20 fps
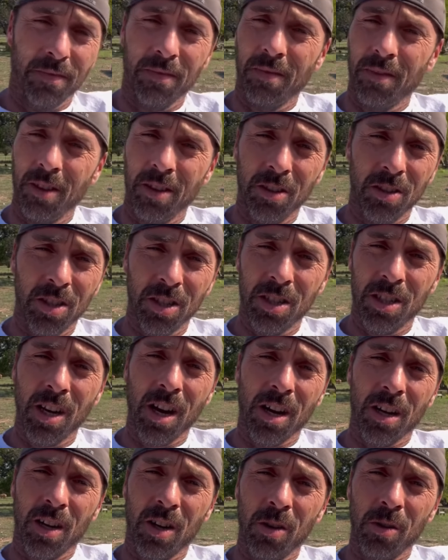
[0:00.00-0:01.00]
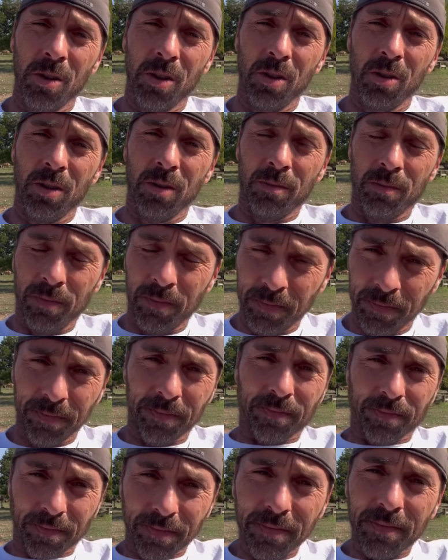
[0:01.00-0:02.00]
You just got to go do them.
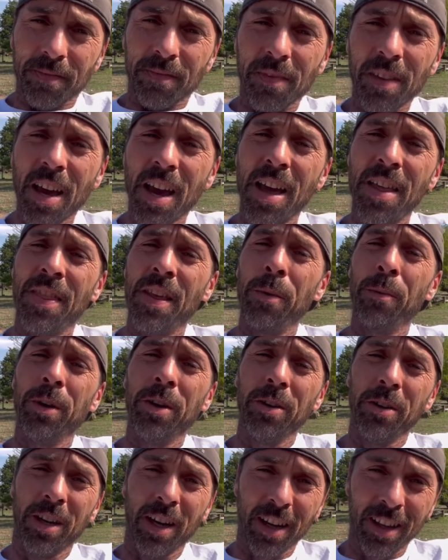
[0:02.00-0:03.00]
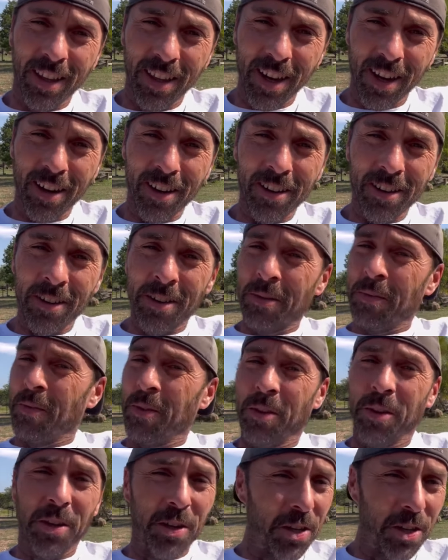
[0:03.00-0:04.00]
And then when you get there,
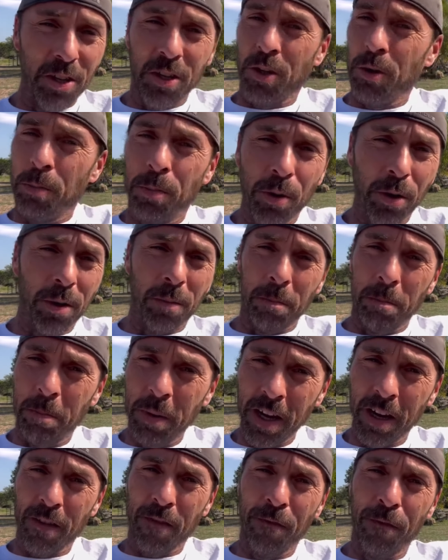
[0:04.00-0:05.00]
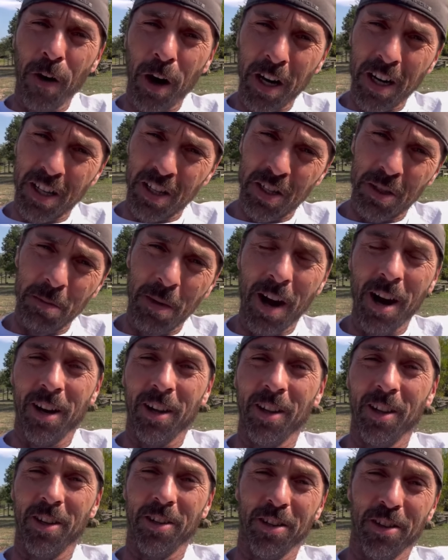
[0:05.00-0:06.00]
you put a big fucking
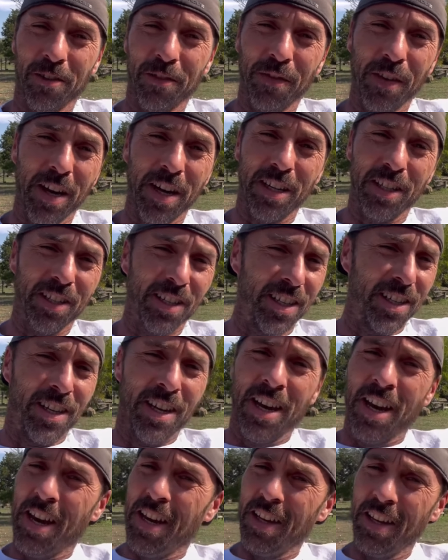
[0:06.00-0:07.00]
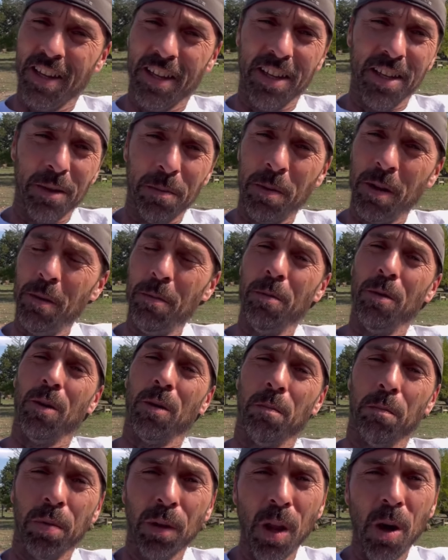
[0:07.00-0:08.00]
smile on your face and these people are
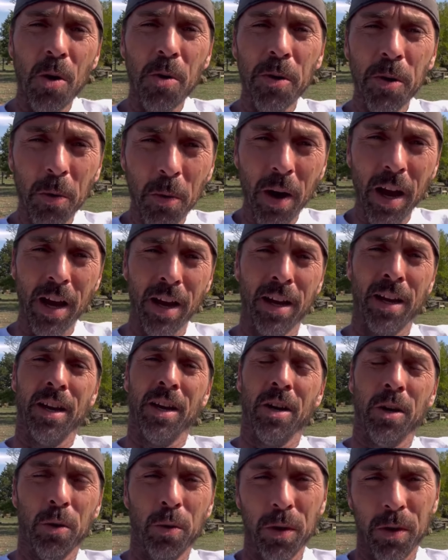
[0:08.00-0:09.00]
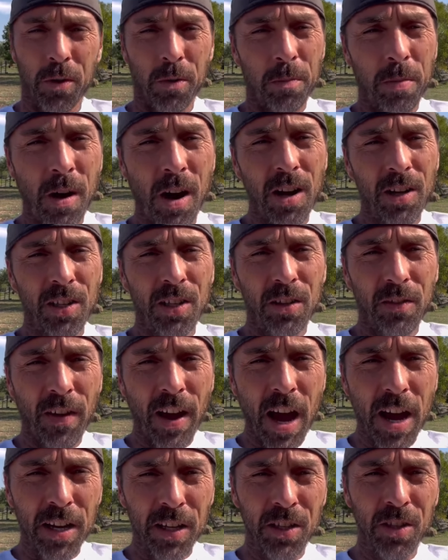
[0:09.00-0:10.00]
blown away with your positive
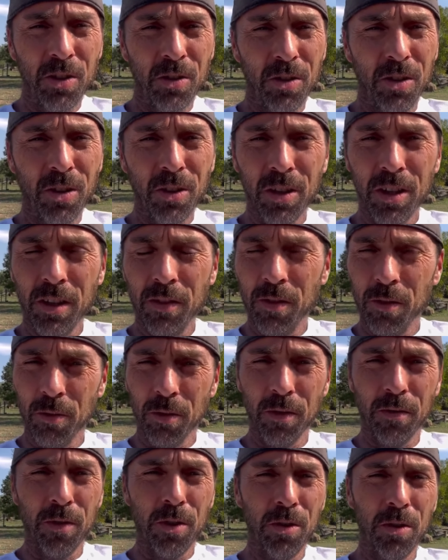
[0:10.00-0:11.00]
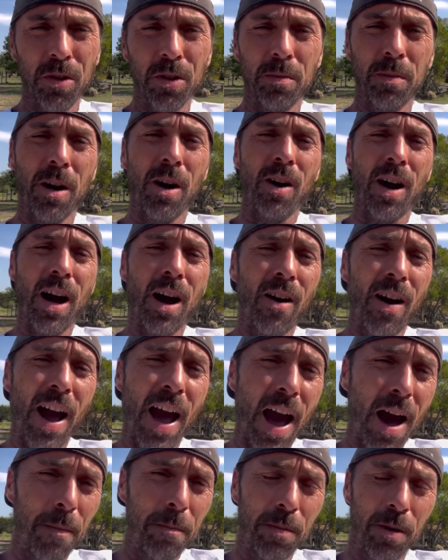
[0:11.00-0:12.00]
attitude. They're leaving reviews about how
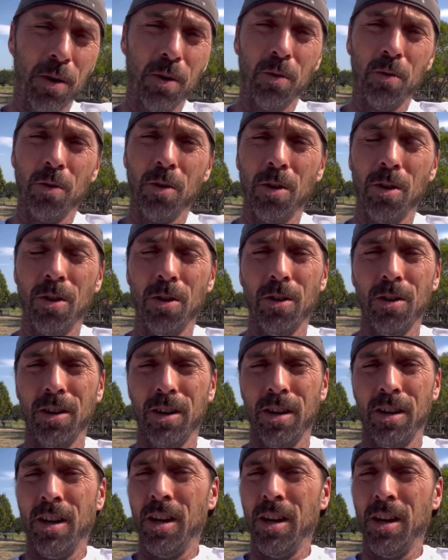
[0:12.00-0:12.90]
happy you were and